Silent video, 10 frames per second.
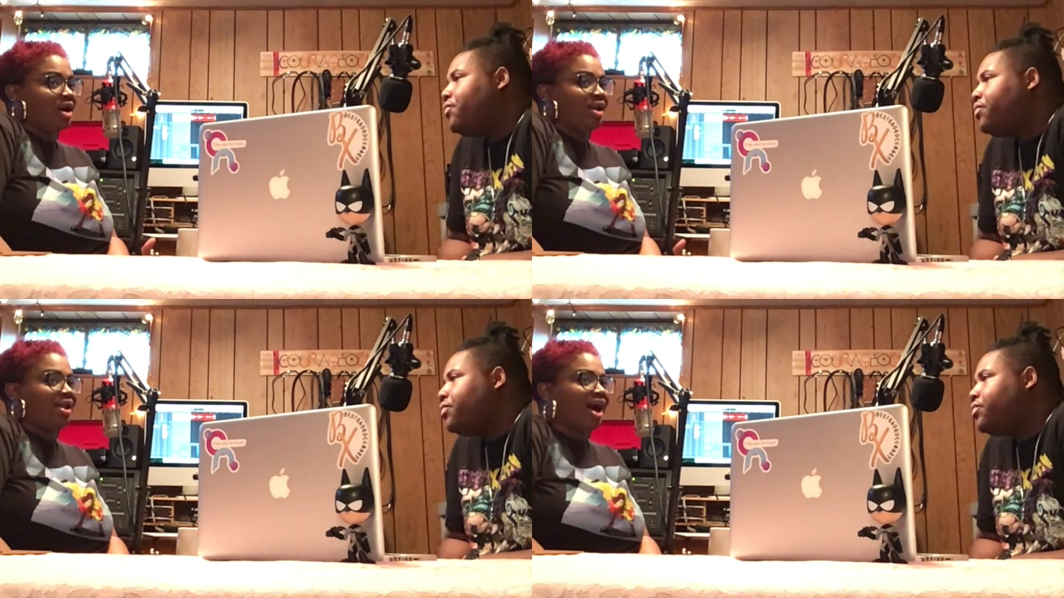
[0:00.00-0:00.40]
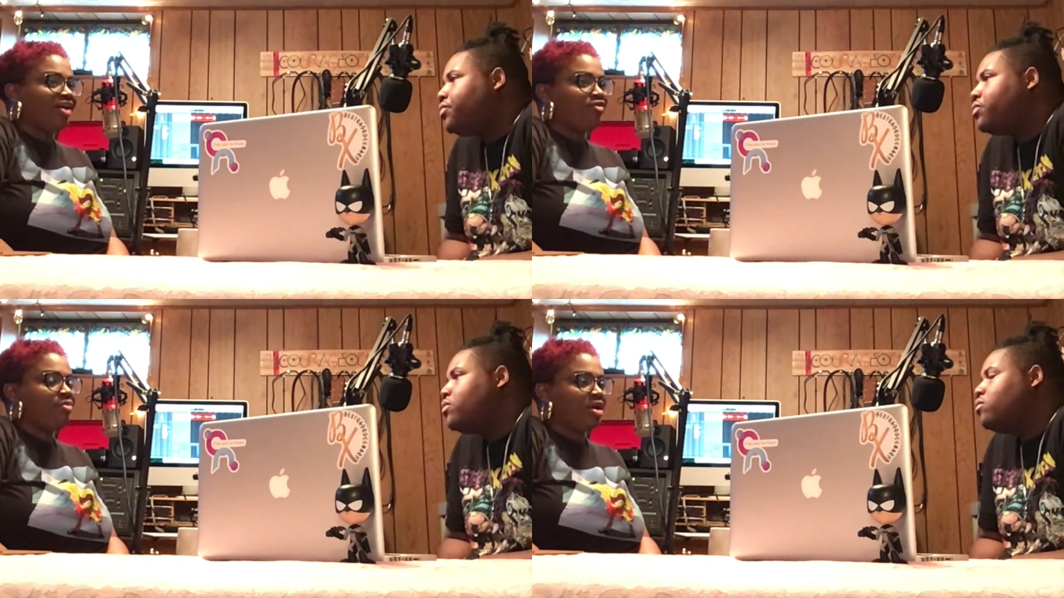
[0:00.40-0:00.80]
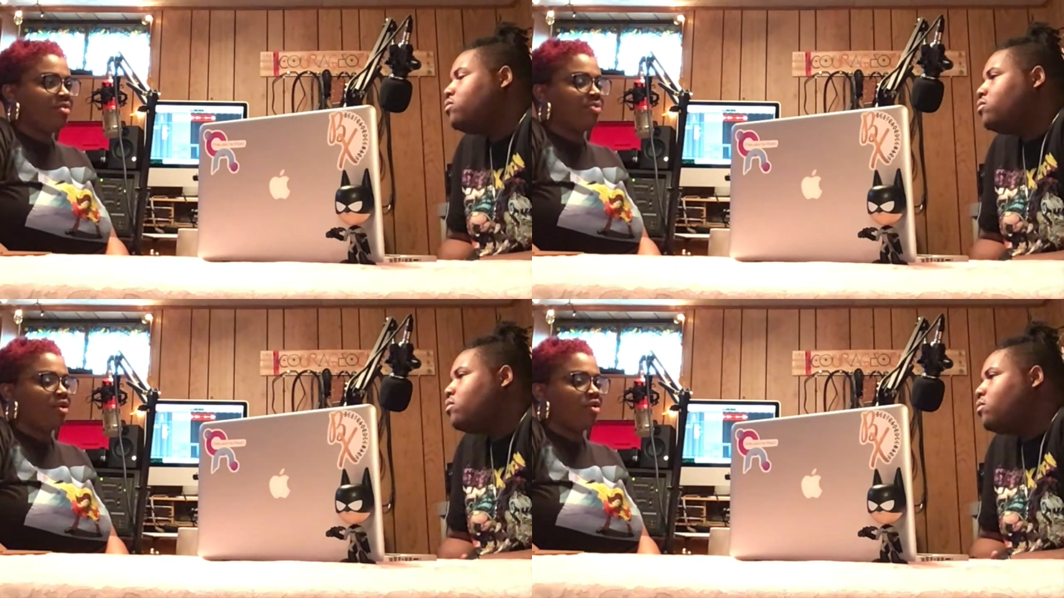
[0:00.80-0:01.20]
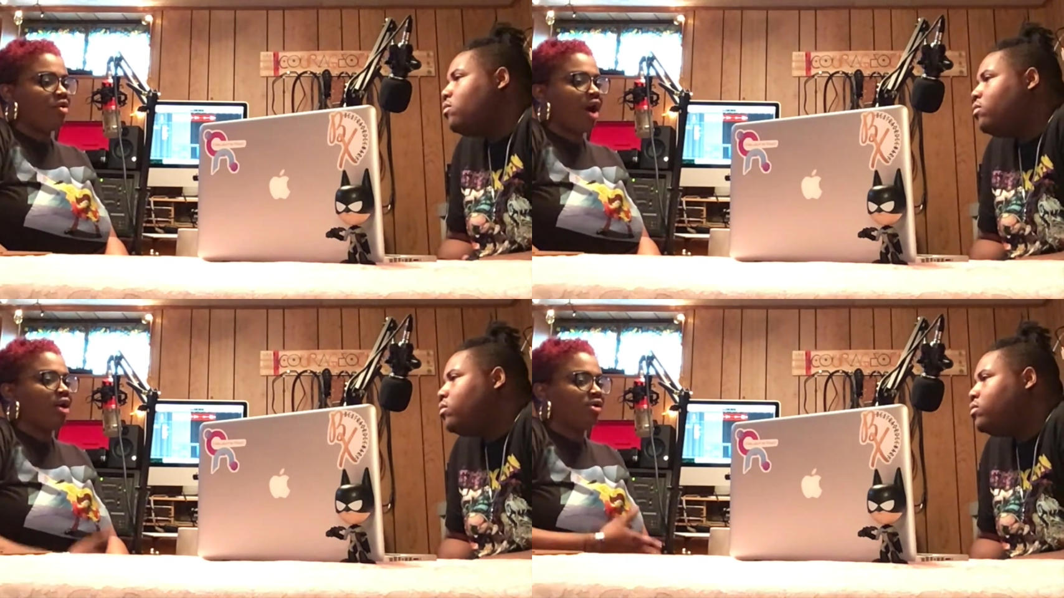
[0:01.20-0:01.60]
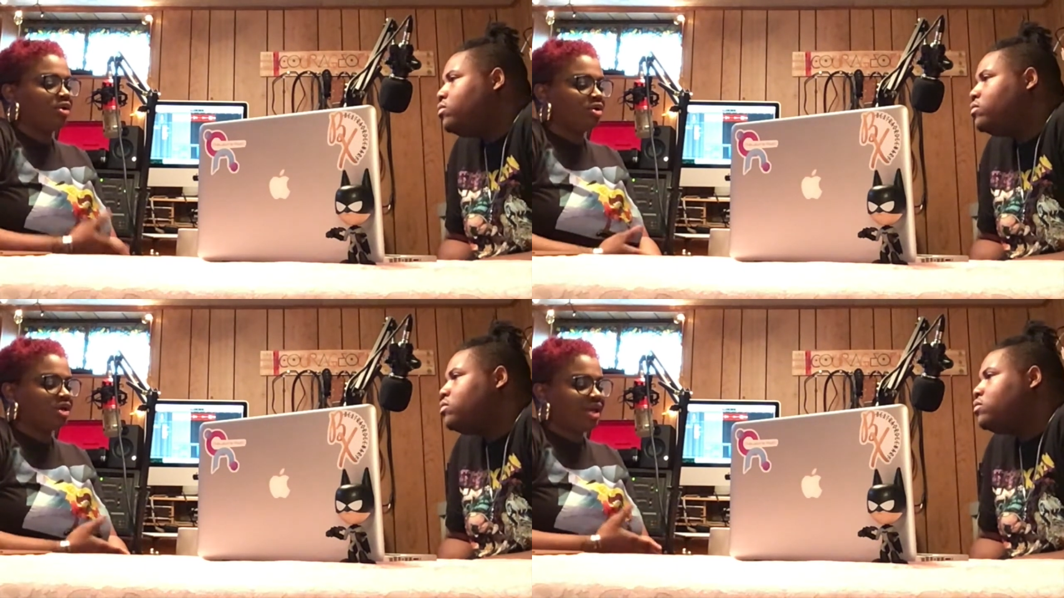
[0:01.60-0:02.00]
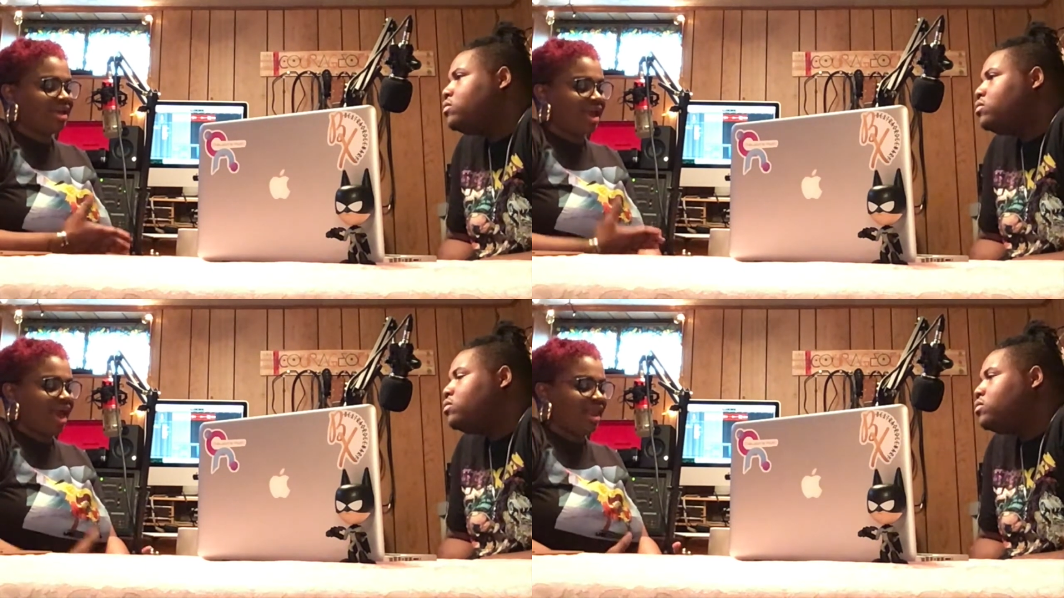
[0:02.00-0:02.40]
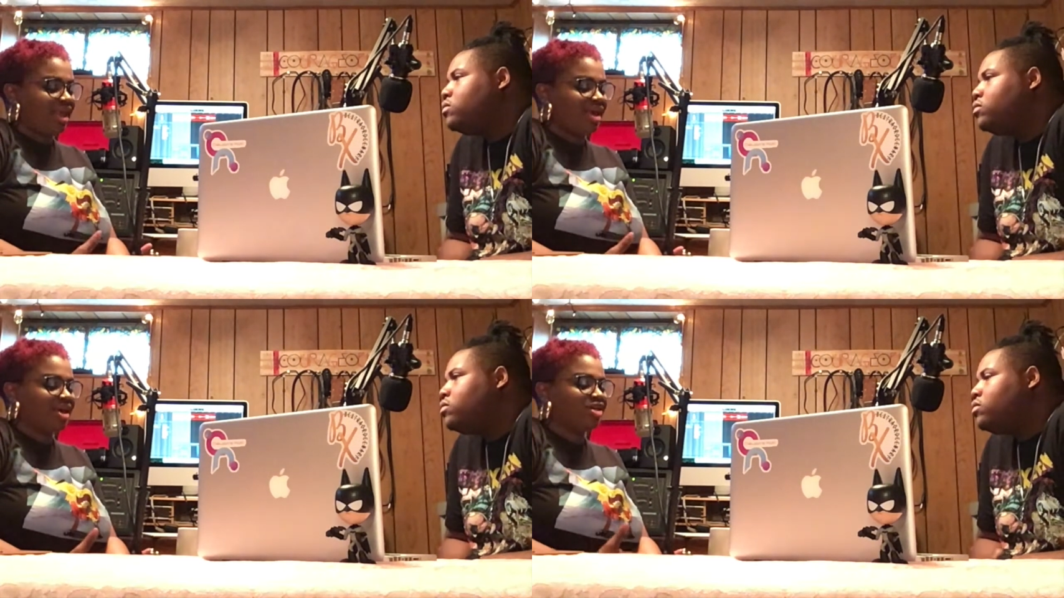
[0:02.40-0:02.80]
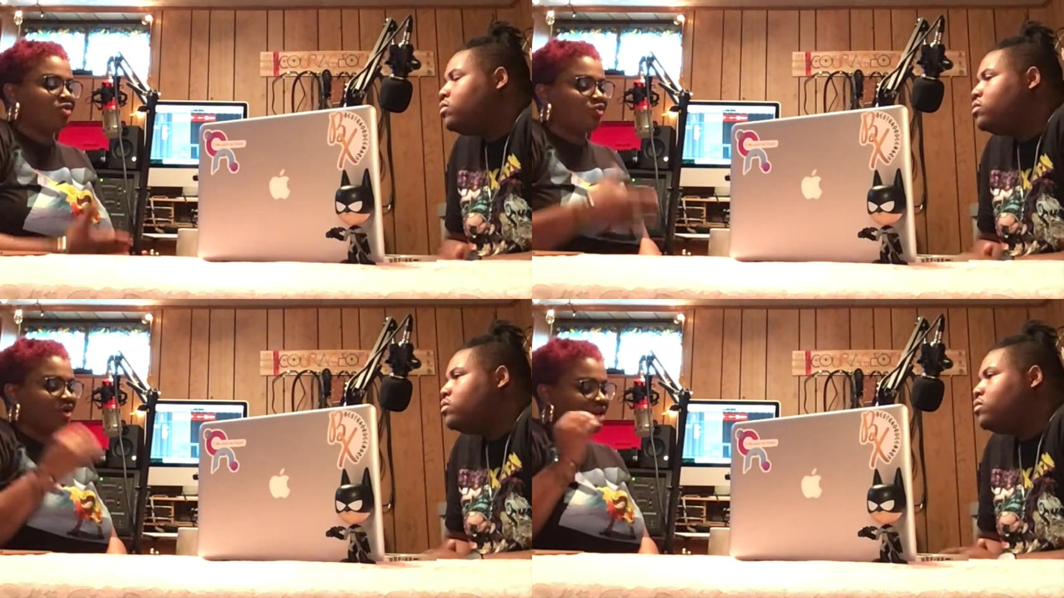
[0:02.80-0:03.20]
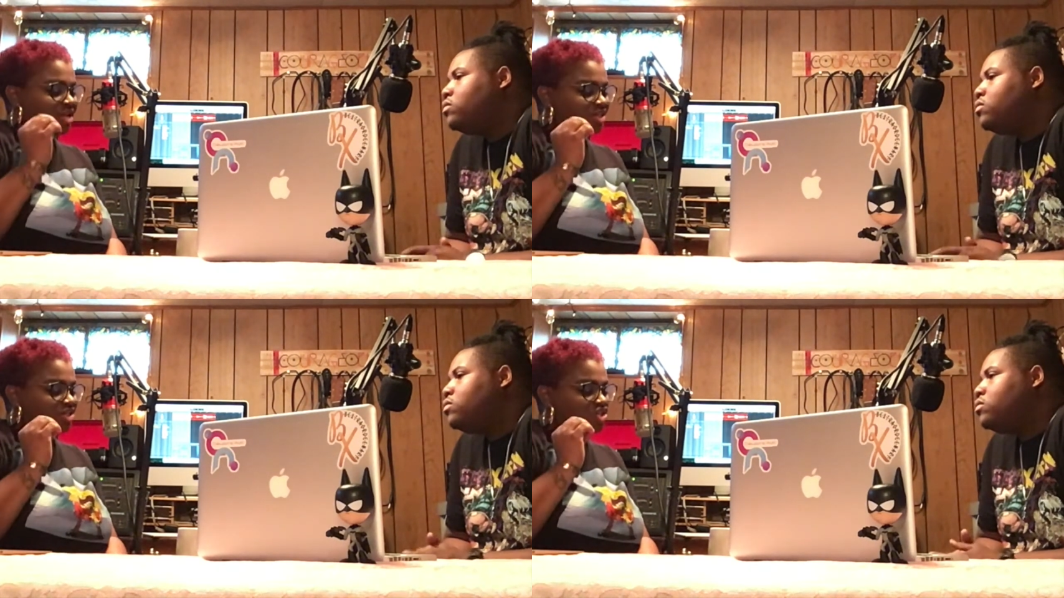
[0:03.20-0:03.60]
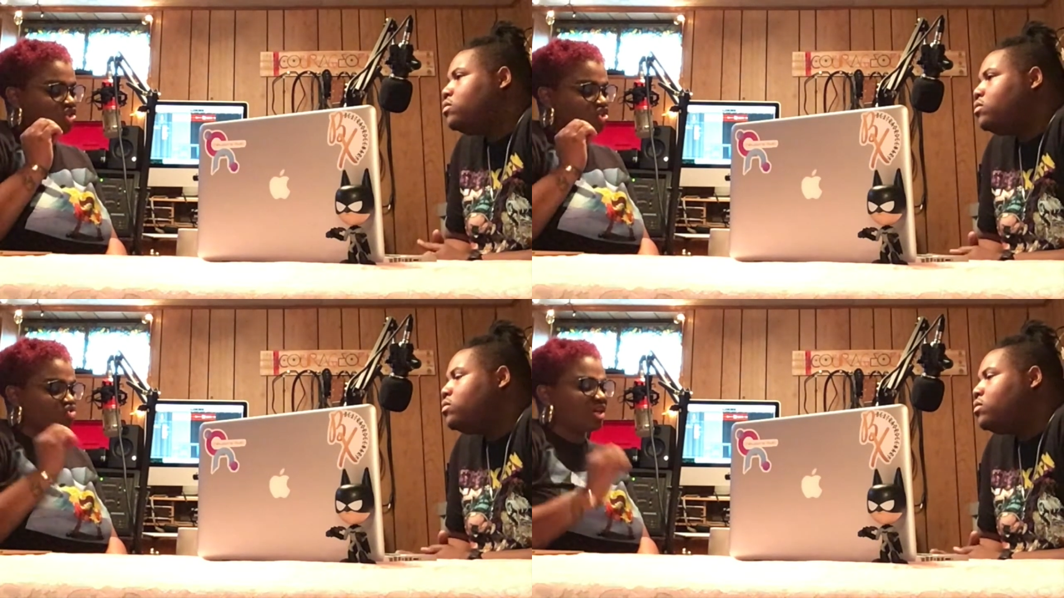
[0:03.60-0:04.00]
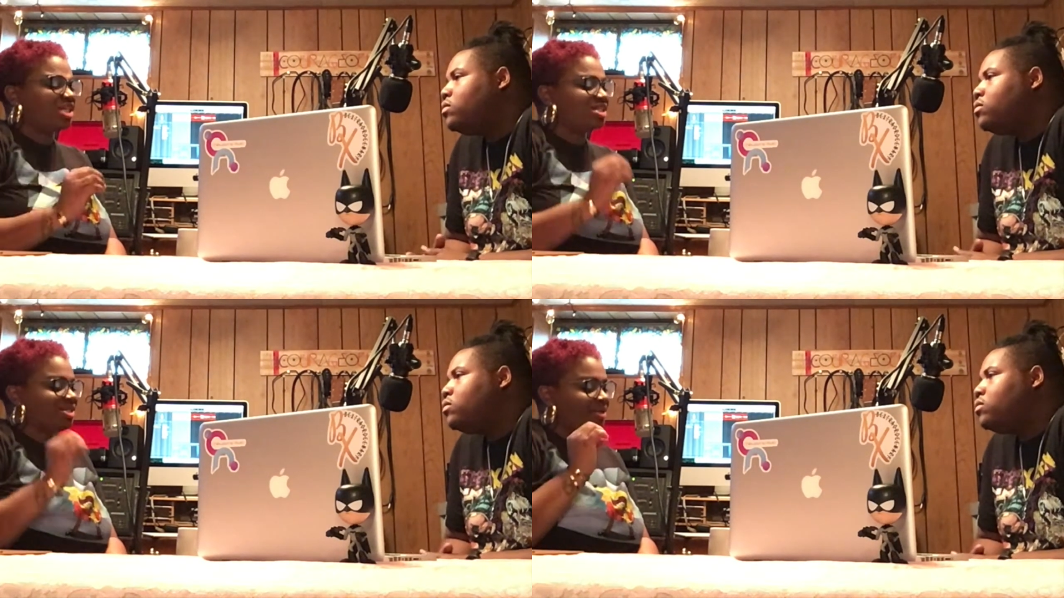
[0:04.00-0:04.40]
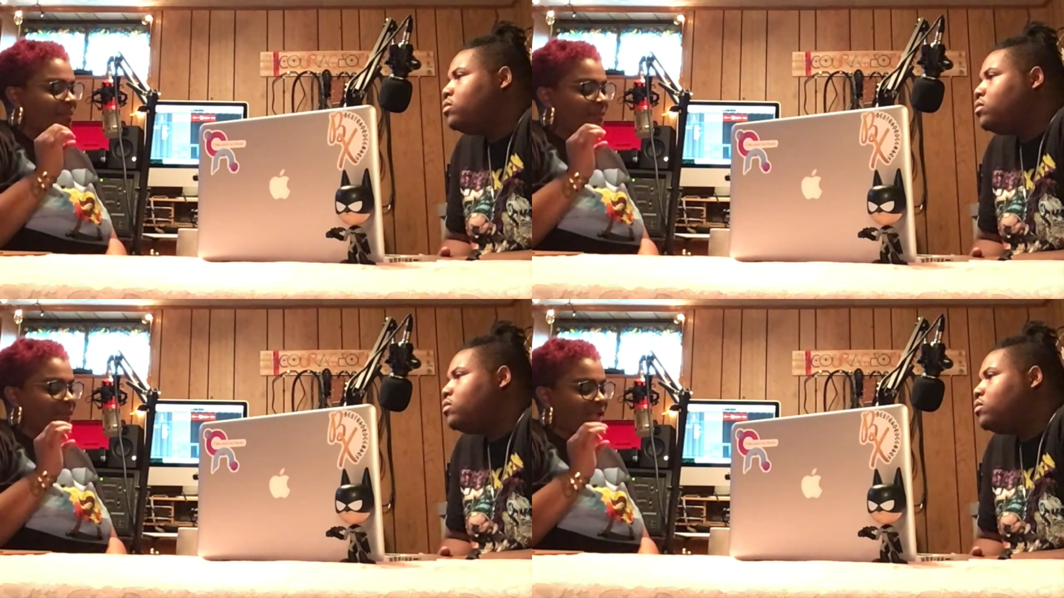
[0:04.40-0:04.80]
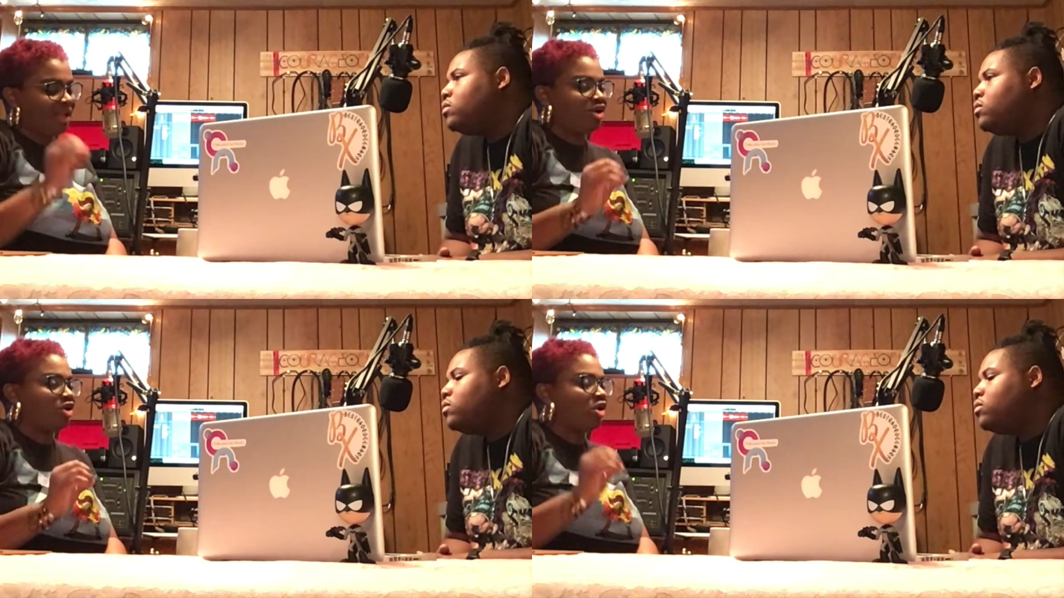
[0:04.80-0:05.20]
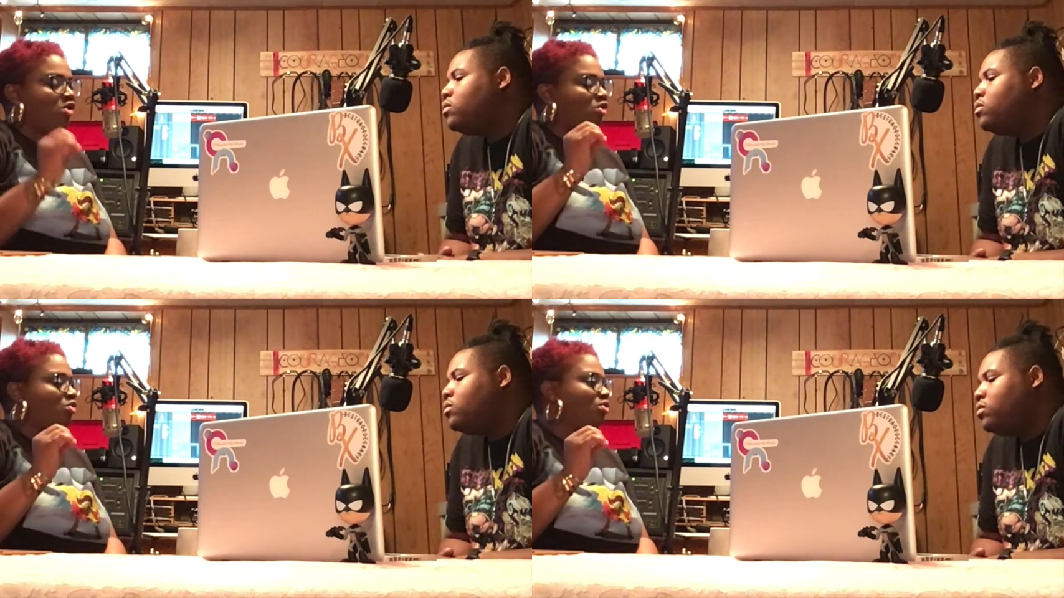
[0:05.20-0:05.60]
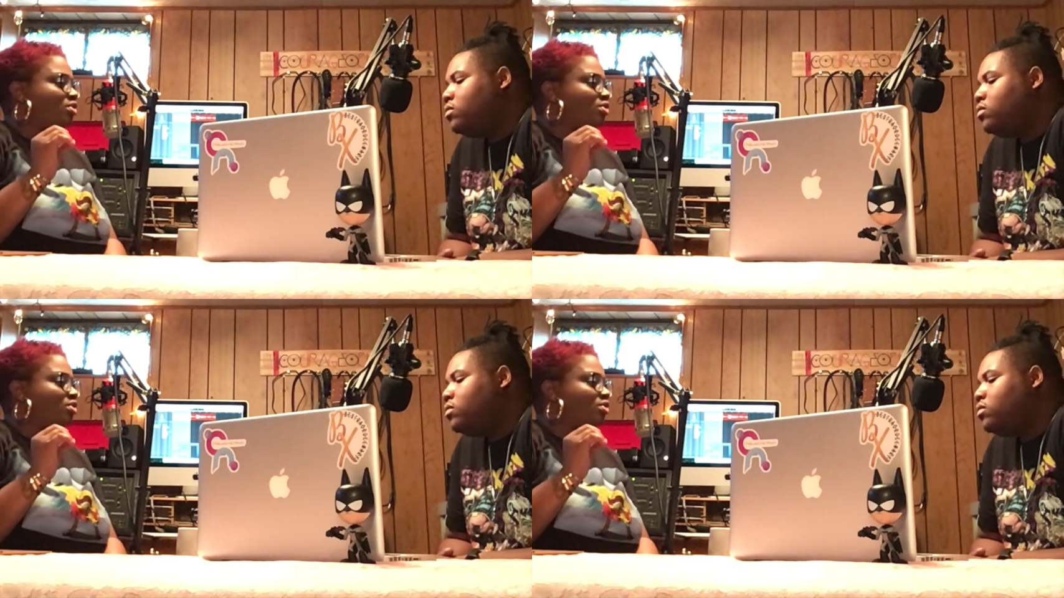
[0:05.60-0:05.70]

Speaker 1: a lot of people are looking at it in a strict political